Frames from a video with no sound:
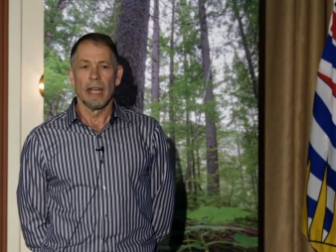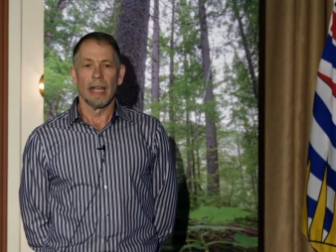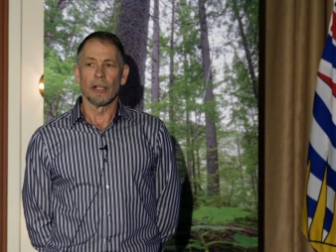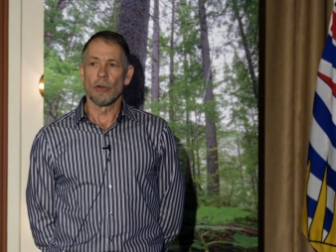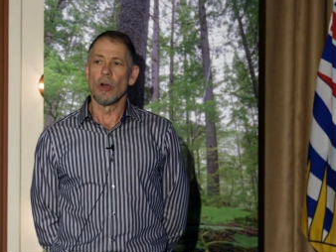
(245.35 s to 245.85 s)

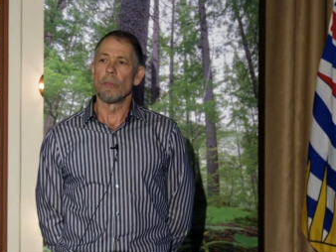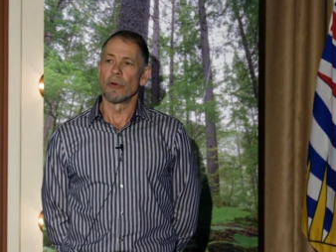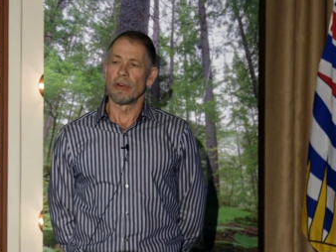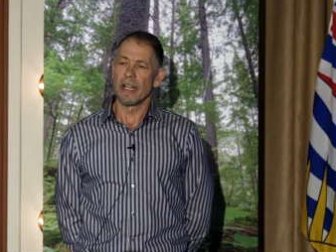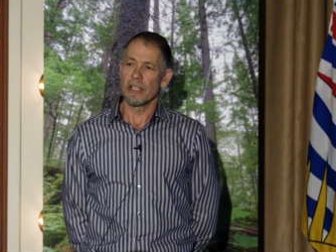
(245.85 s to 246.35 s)
and
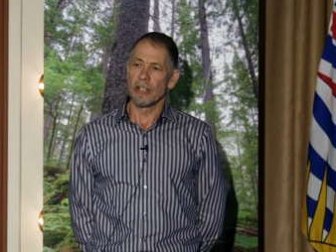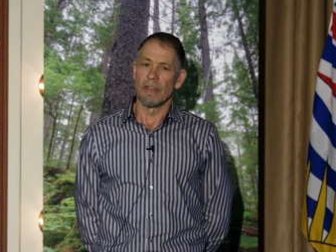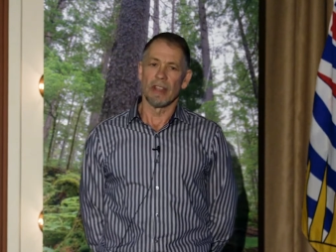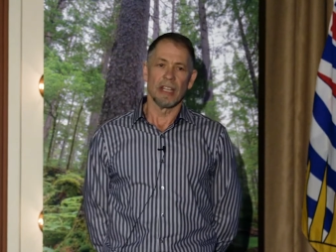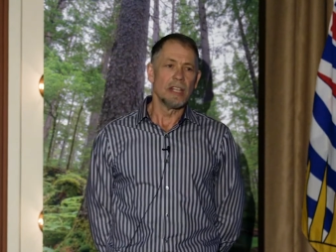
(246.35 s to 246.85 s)
cooperation
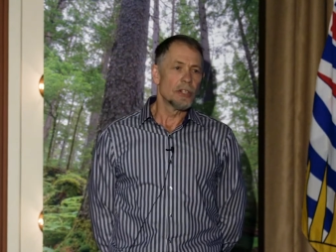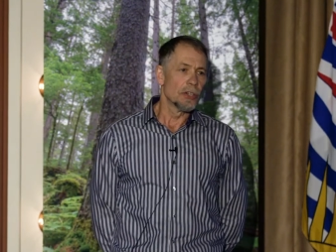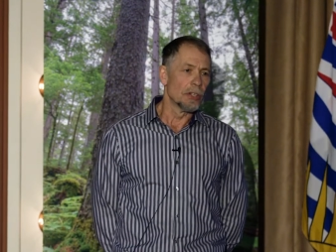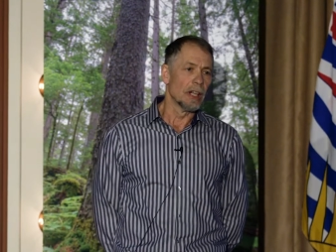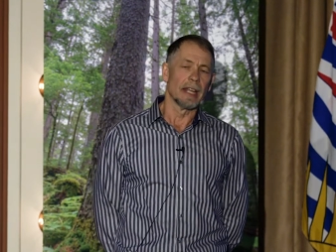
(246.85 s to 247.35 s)
with
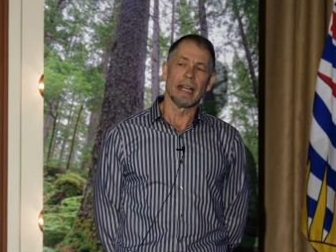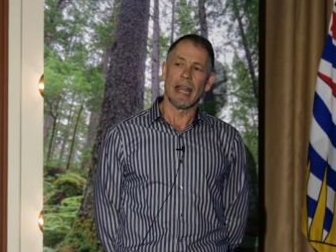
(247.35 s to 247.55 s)
internal and